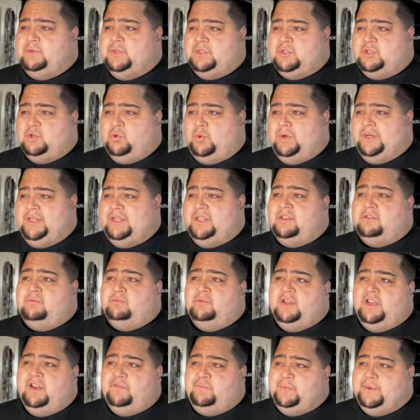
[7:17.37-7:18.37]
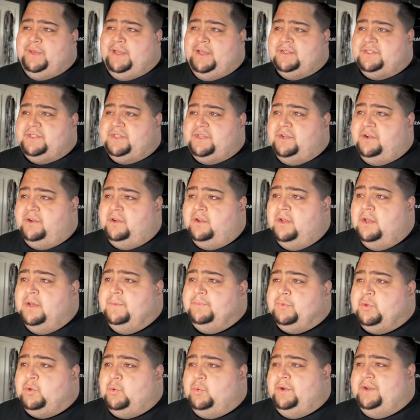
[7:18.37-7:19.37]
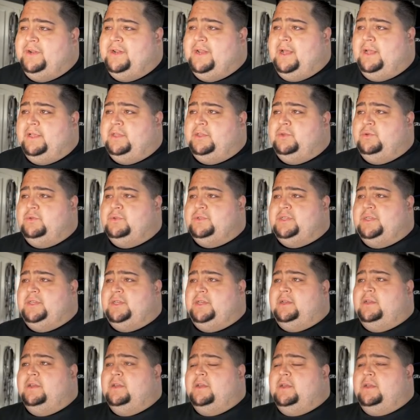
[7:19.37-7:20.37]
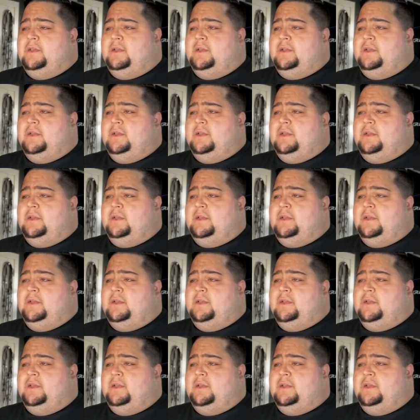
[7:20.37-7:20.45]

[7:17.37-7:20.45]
23 FPS here when not using